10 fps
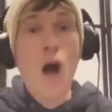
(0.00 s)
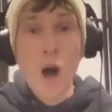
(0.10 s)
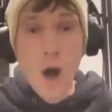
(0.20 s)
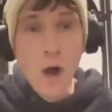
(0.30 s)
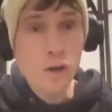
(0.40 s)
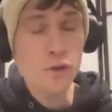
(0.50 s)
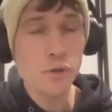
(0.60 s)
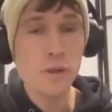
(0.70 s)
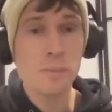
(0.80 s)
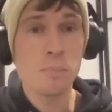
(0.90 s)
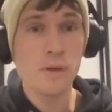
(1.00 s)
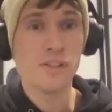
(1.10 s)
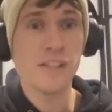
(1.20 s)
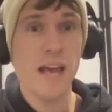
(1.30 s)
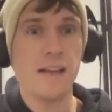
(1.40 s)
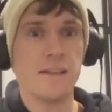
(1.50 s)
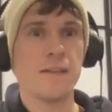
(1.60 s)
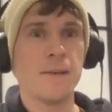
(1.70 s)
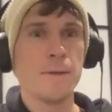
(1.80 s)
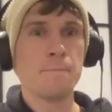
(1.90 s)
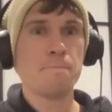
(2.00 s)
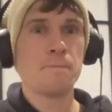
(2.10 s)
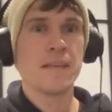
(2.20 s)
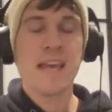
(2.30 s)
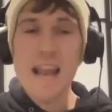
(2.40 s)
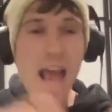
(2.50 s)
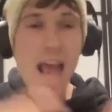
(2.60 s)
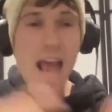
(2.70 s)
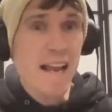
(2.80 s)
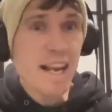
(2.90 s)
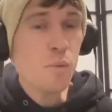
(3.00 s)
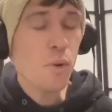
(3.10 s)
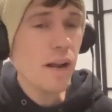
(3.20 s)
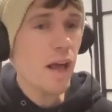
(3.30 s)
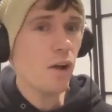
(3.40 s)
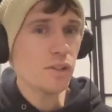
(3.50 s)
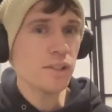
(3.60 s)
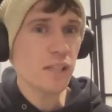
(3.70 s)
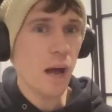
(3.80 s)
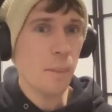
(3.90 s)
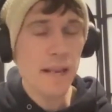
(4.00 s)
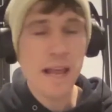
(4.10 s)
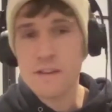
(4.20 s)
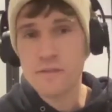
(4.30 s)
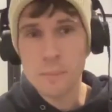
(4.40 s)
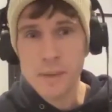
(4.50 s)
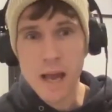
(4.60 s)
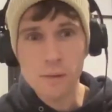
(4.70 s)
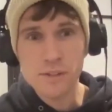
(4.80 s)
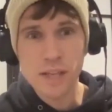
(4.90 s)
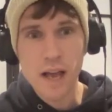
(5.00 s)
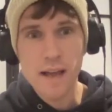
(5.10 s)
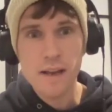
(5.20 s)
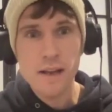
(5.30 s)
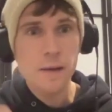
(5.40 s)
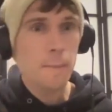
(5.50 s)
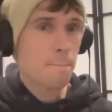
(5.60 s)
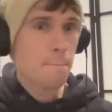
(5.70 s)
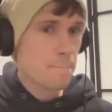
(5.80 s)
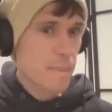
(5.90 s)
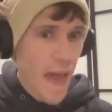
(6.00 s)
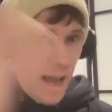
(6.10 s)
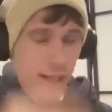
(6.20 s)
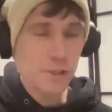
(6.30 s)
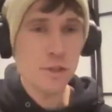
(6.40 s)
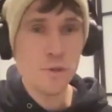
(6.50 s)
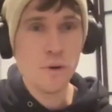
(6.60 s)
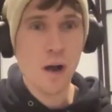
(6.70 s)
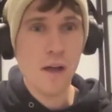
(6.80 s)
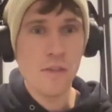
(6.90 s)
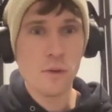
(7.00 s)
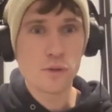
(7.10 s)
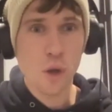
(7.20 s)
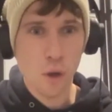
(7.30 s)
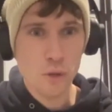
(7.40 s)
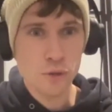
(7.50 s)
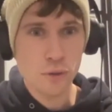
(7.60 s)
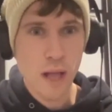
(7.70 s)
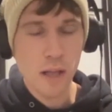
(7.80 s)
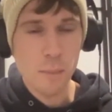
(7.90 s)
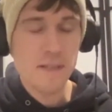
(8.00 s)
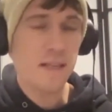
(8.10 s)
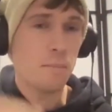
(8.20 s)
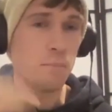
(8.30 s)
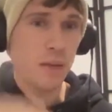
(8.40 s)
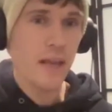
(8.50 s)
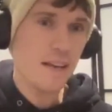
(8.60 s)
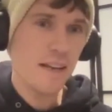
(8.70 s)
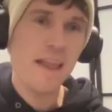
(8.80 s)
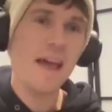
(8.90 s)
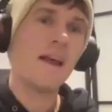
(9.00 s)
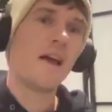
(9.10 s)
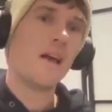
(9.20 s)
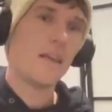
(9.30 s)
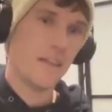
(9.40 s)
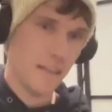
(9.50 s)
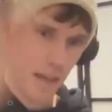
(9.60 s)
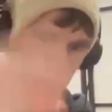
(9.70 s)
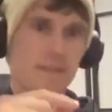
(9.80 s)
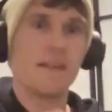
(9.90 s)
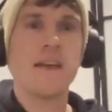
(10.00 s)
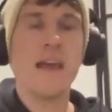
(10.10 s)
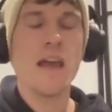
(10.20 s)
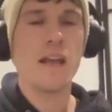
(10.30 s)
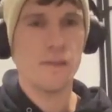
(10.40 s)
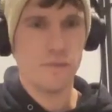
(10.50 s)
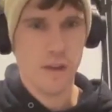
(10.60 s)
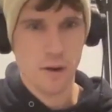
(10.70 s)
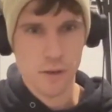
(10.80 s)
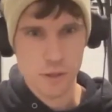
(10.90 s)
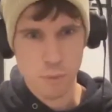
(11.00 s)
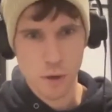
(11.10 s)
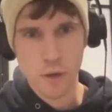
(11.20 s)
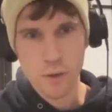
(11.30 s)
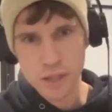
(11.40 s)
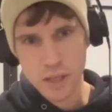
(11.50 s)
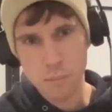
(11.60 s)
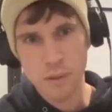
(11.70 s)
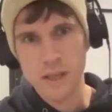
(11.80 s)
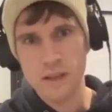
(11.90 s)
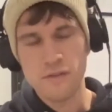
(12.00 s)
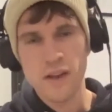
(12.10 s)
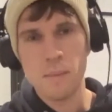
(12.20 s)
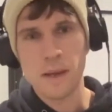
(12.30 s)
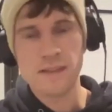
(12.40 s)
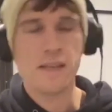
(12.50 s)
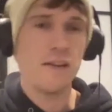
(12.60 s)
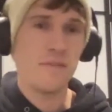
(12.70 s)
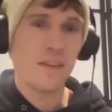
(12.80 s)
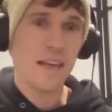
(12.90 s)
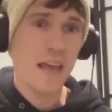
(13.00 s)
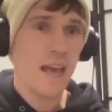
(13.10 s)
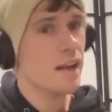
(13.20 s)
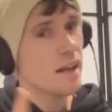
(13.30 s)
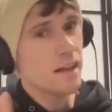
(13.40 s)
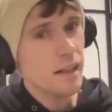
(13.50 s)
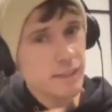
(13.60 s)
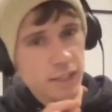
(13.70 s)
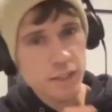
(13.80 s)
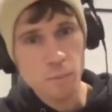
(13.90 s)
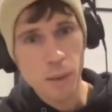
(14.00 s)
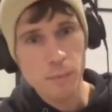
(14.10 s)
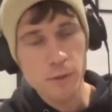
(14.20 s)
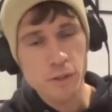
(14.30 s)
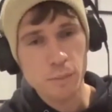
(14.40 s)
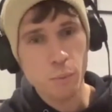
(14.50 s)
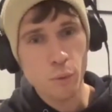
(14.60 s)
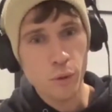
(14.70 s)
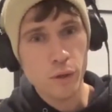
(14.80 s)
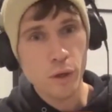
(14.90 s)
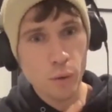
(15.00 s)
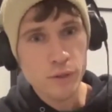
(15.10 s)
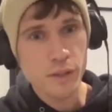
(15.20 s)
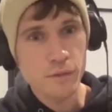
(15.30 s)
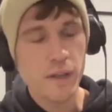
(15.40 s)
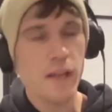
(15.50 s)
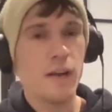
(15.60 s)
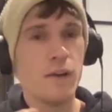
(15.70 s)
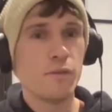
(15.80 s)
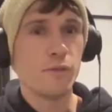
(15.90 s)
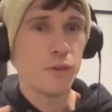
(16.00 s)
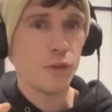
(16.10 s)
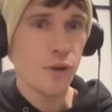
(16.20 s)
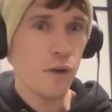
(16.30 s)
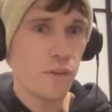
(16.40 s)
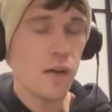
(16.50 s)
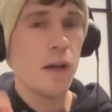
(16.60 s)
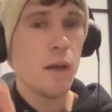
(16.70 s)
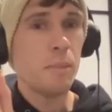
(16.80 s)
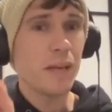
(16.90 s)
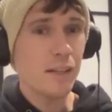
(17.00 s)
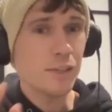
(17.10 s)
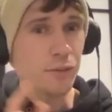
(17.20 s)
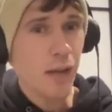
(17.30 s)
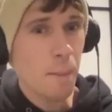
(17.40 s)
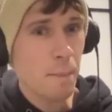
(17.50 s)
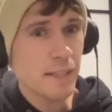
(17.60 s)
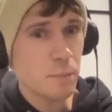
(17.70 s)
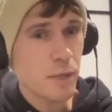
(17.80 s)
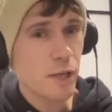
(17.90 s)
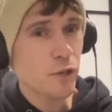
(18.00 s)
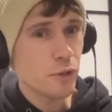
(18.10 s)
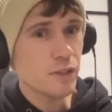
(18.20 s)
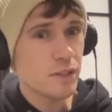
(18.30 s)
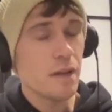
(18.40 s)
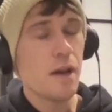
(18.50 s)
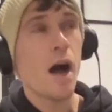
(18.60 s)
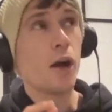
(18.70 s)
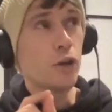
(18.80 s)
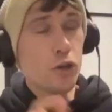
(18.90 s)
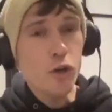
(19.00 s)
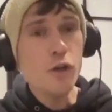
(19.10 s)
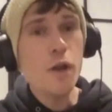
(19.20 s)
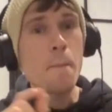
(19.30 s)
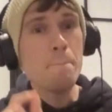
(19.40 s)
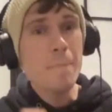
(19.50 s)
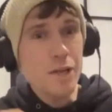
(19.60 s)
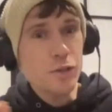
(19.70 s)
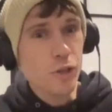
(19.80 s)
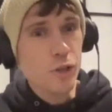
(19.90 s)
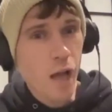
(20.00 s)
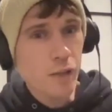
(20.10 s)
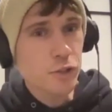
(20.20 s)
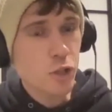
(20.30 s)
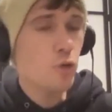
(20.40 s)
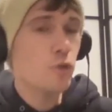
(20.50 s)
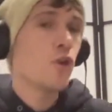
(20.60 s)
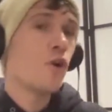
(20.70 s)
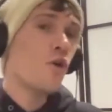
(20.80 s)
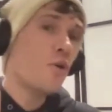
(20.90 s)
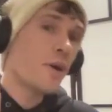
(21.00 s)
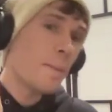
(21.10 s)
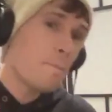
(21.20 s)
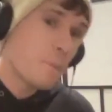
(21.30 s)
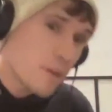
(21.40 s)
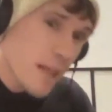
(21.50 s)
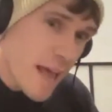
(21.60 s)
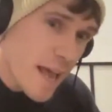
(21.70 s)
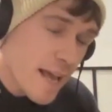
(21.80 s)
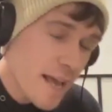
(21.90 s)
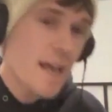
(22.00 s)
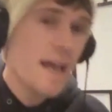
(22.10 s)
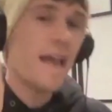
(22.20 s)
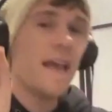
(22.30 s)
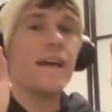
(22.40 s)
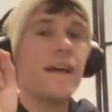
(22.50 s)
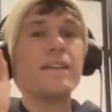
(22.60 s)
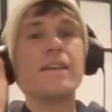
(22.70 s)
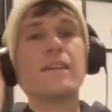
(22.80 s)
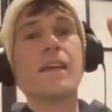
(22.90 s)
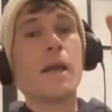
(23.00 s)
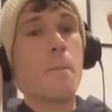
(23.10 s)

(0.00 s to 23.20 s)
100%. Can anyone else coming in from the outside execute on those cultural elements and play into that? Yes, they can, if they are a smart coach and can play to the fan base. And if they can't, that's actually probably just a poor coaching fit for Villanova, because they're not meant to be a good major college coach who can play and like